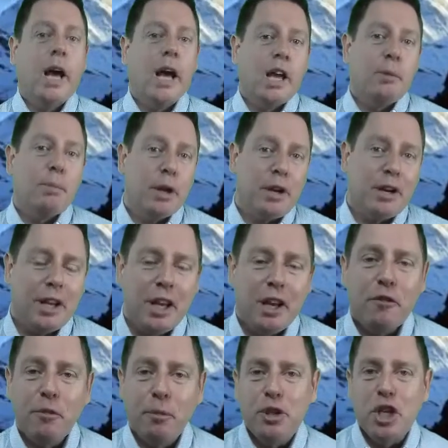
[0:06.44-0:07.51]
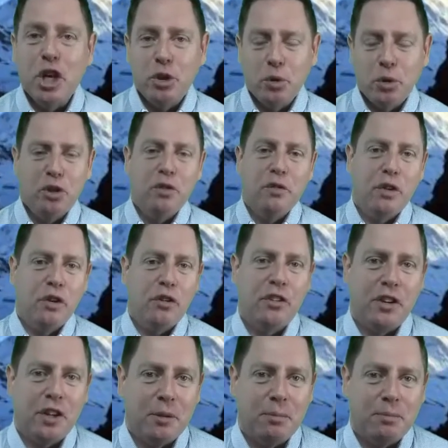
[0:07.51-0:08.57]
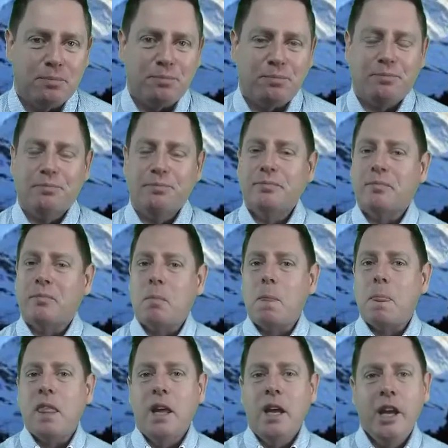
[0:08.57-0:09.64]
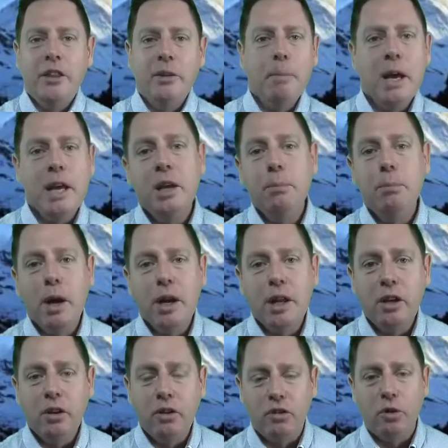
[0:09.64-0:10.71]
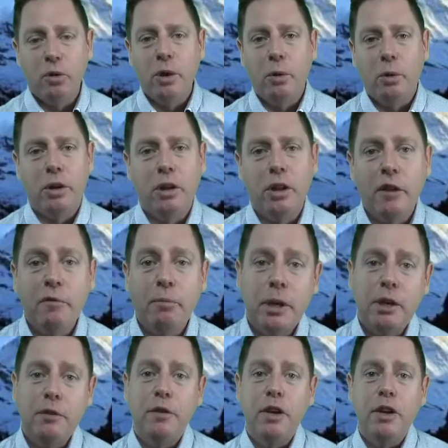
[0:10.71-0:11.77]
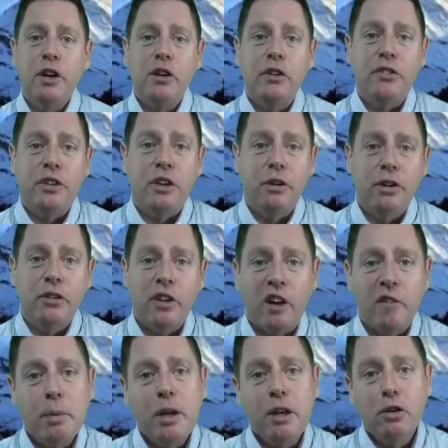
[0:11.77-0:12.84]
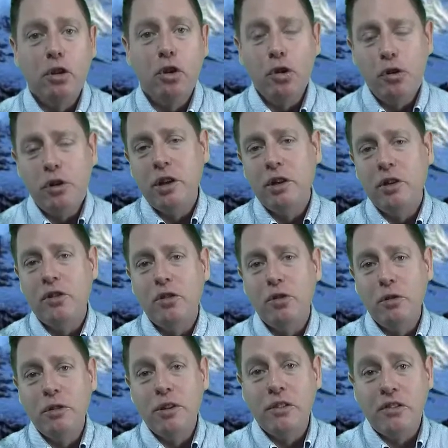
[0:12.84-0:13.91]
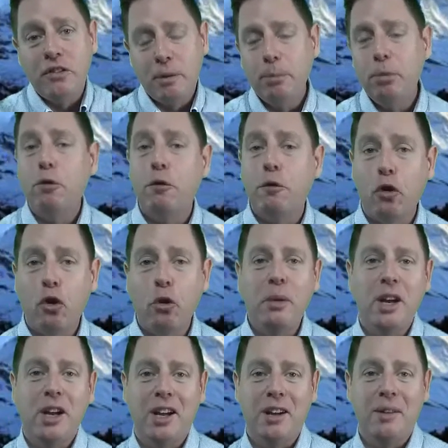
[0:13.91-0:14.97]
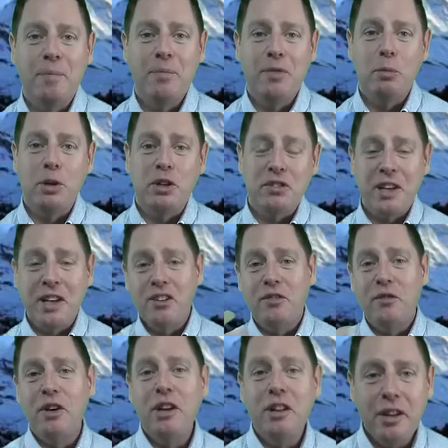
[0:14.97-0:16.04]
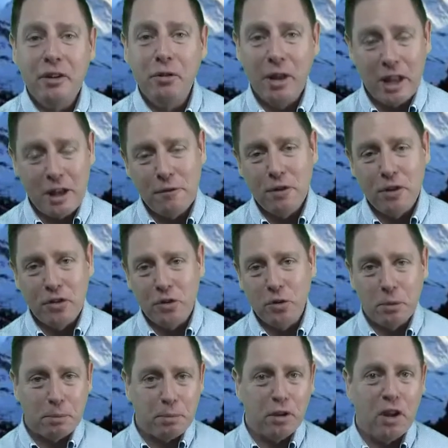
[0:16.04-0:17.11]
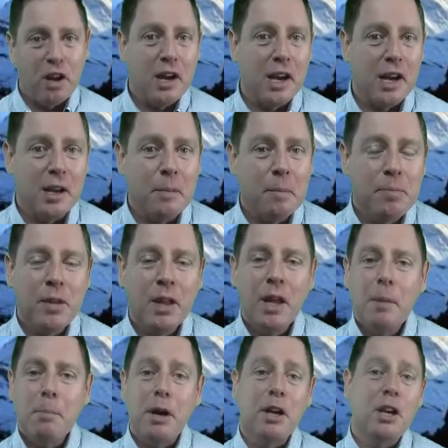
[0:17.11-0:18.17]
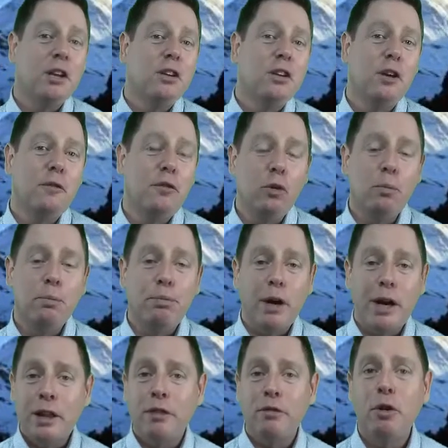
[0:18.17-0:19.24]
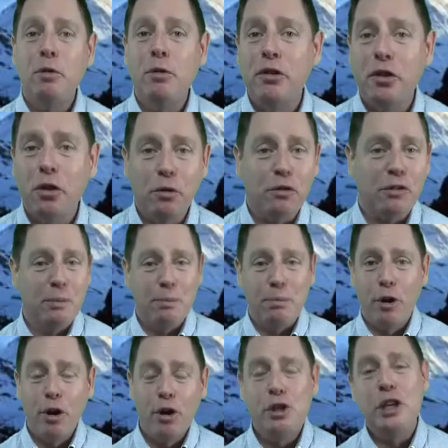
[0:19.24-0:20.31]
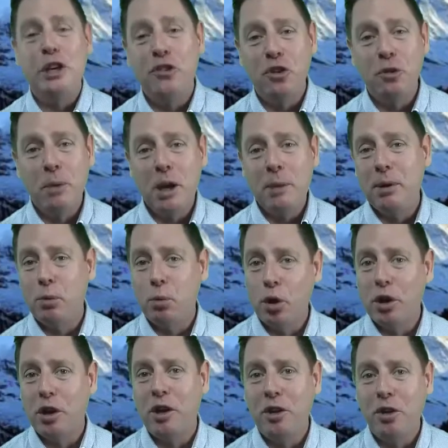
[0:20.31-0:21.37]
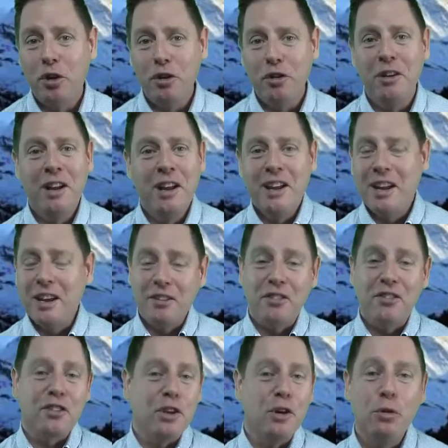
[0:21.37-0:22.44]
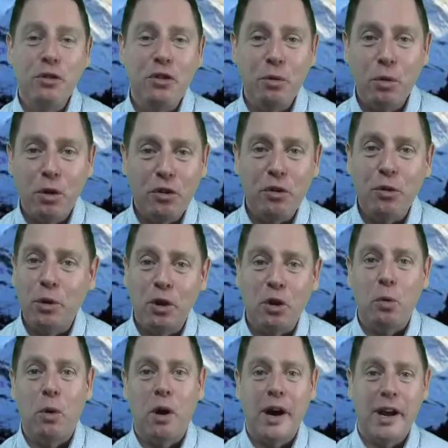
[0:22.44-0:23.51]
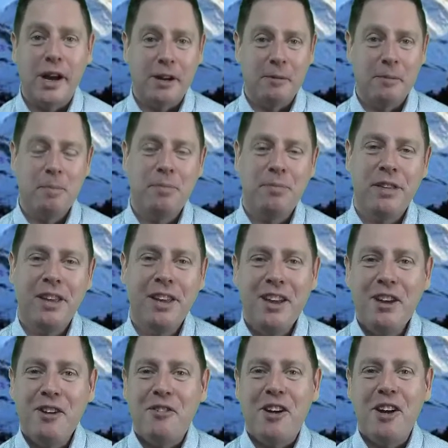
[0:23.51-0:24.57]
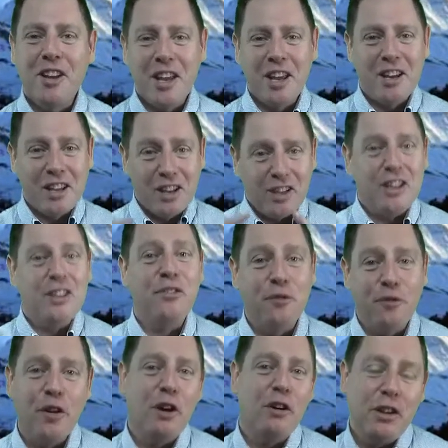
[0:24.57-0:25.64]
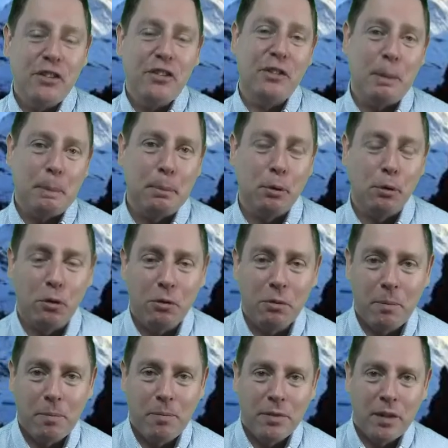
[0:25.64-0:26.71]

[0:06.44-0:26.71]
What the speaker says: Hey, Peter here from Genuine University. In the Making Money Doing What You Love mini video series, I've been alluding to this simple formula which takes very little effort to apply, but can give you breakthrough results in projects you may be working on and skills you want to acquire. Right? And it is very simple.